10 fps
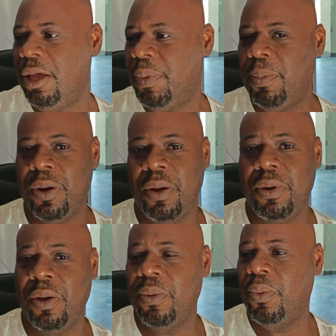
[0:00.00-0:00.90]
People
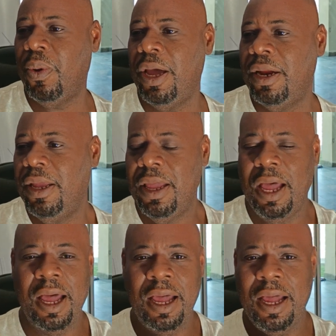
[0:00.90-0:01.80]
don't know what
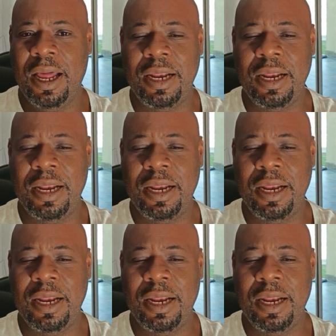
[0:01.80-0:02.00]
a